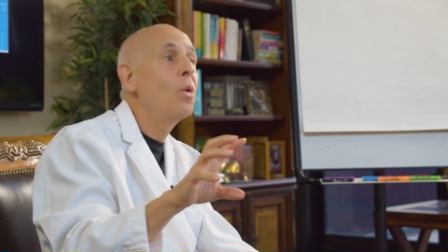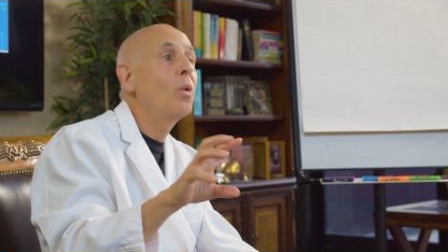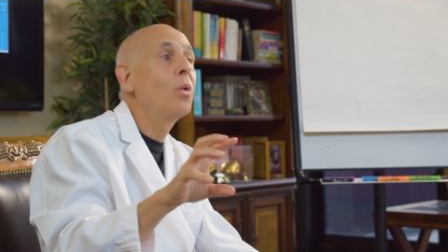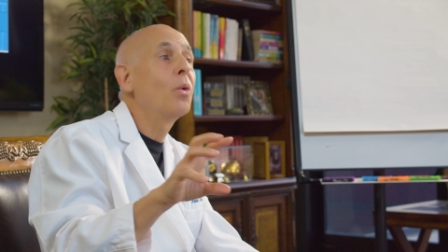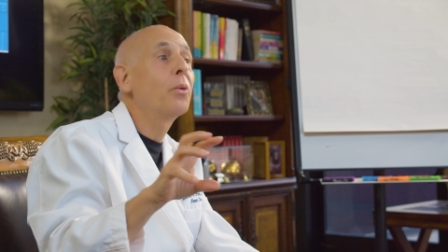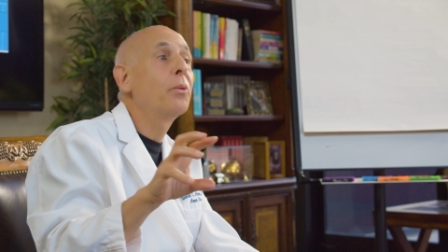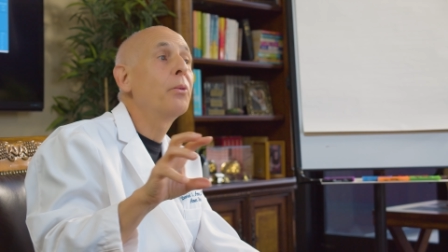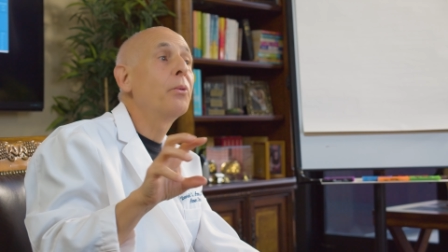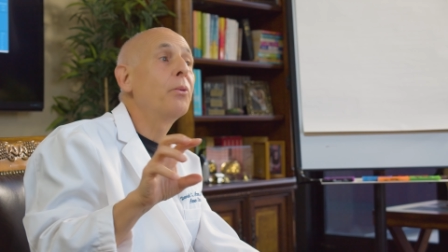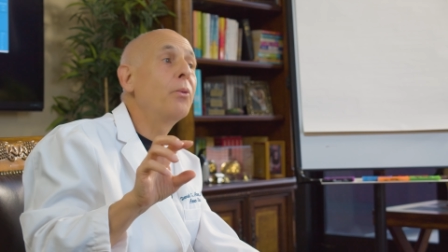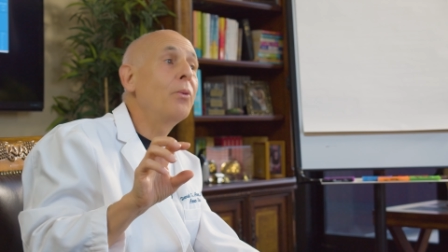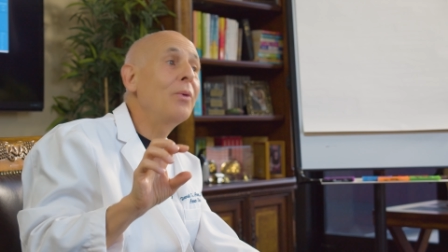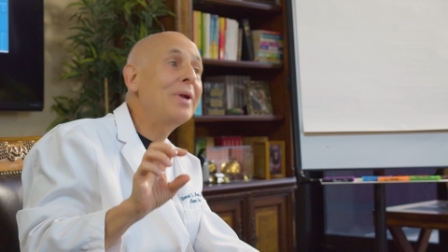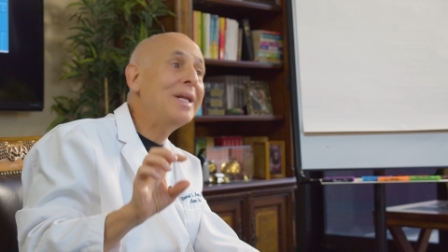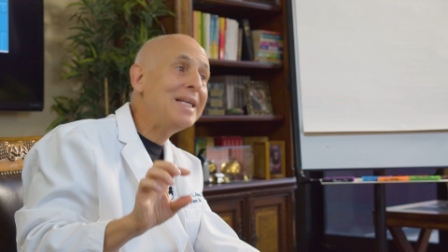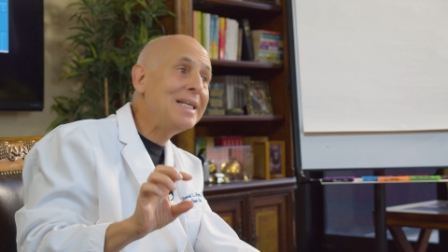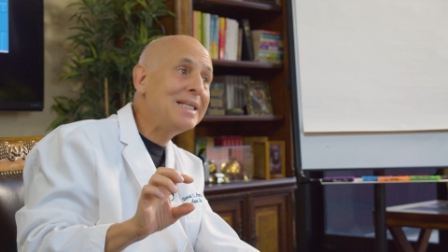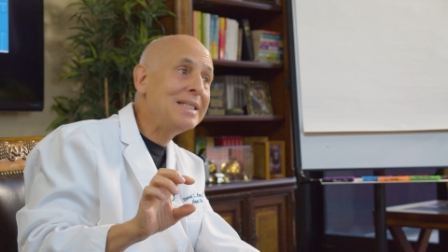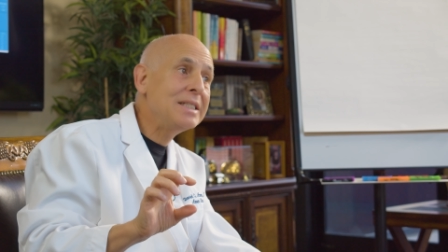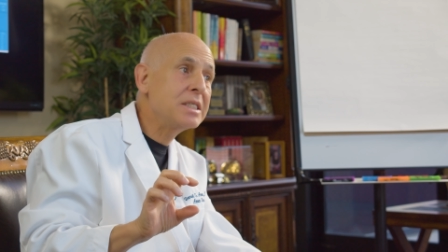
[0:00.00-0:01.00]
or
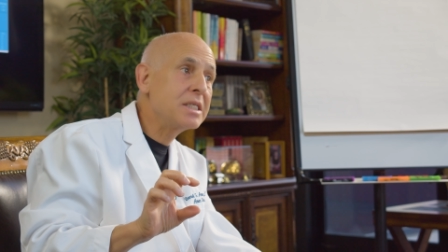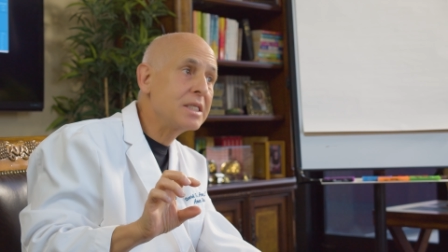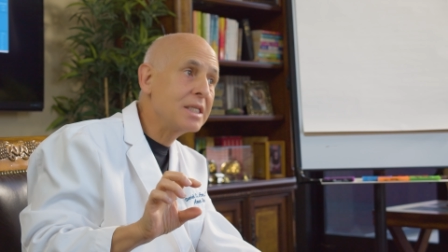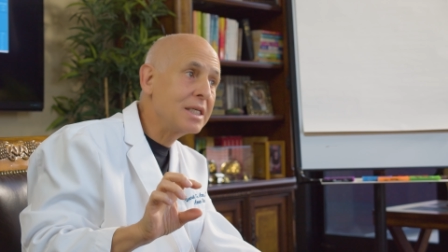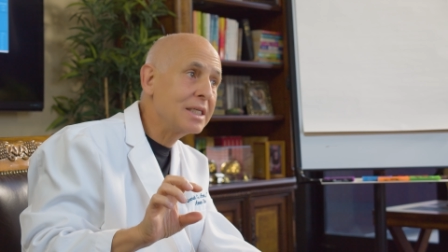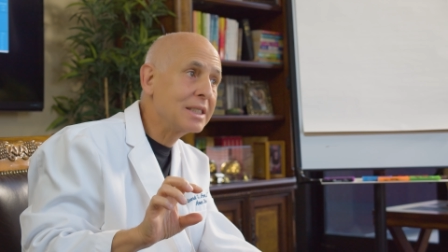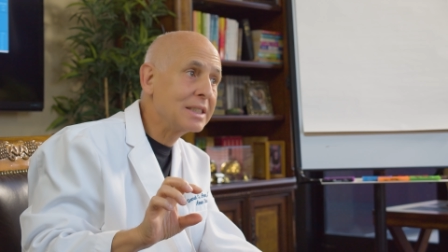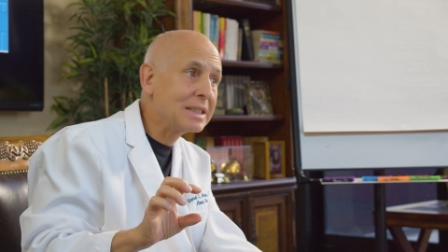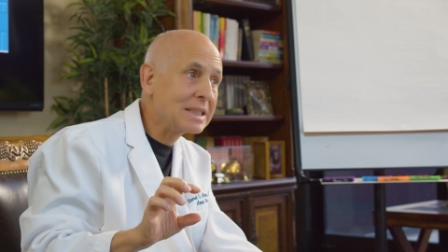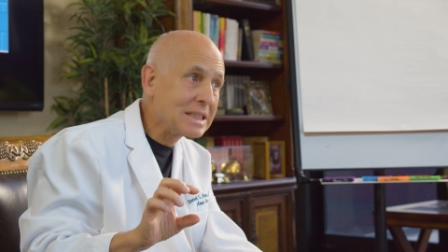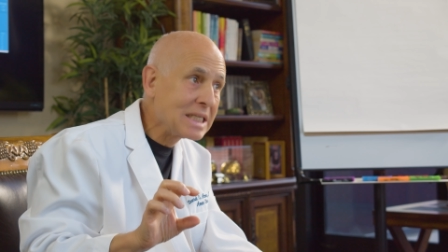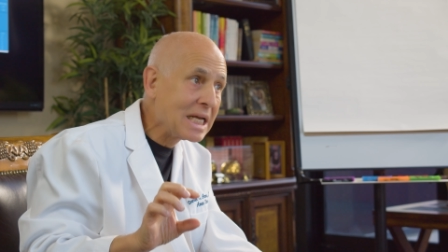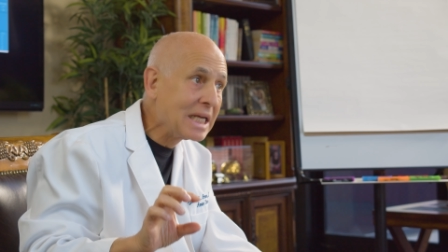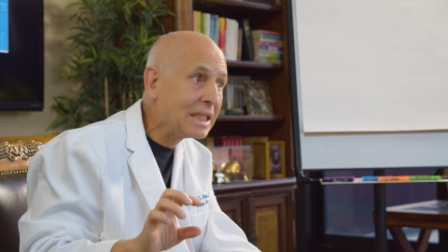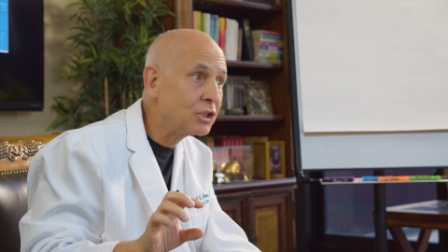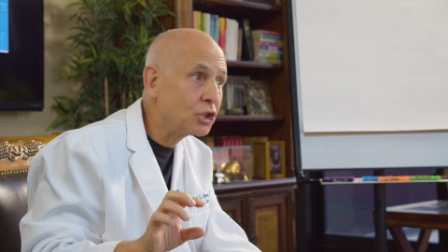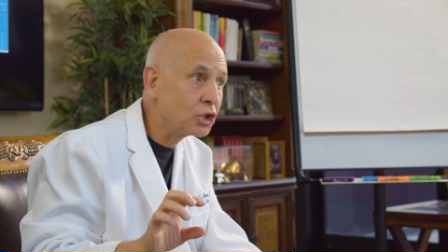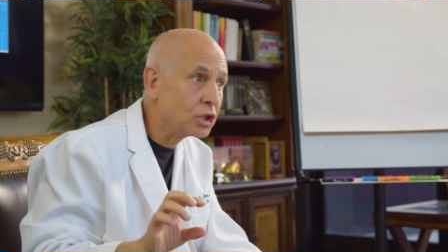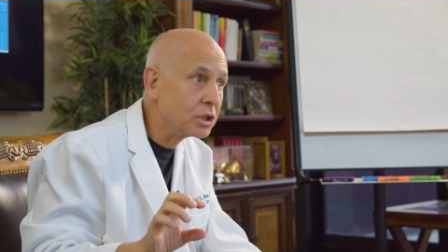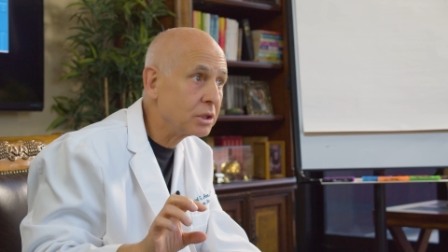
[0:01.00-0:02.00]
reads the
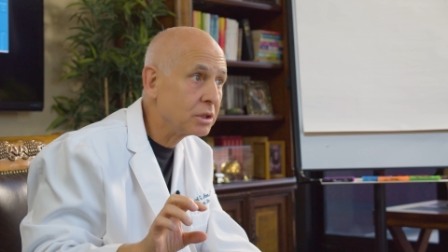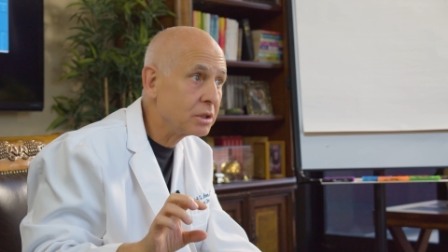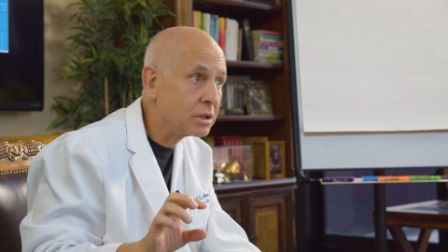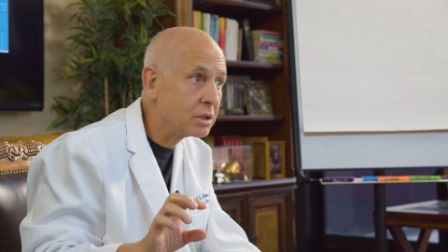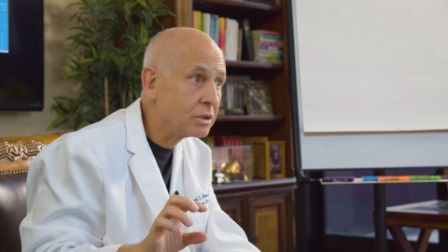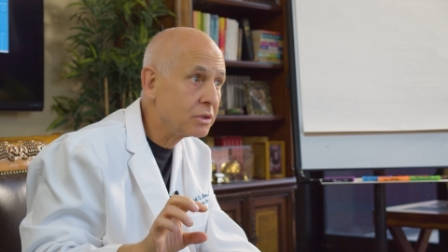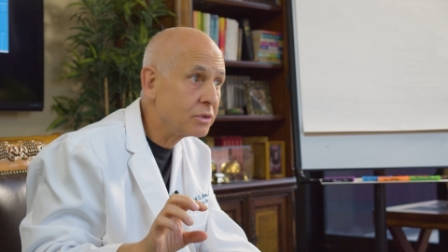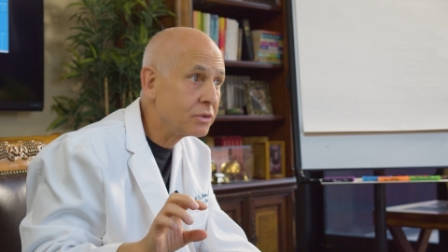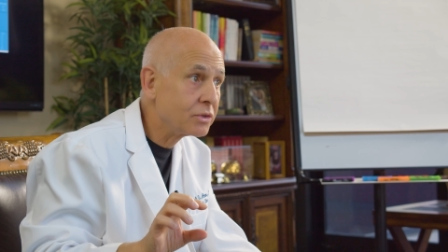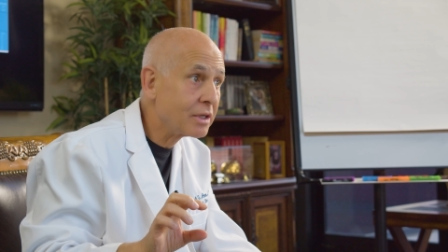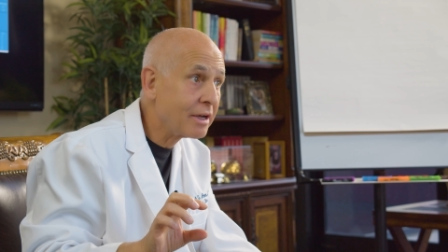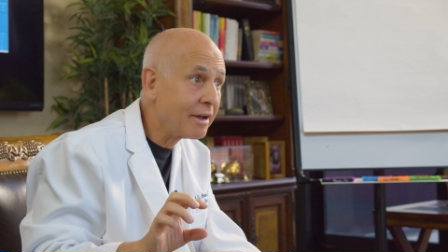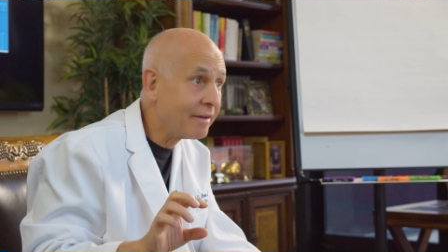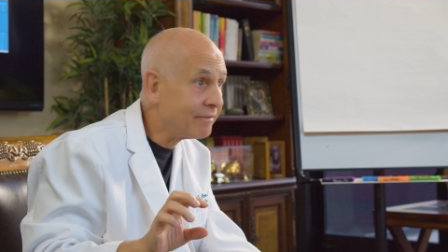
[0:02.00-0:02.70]
intentions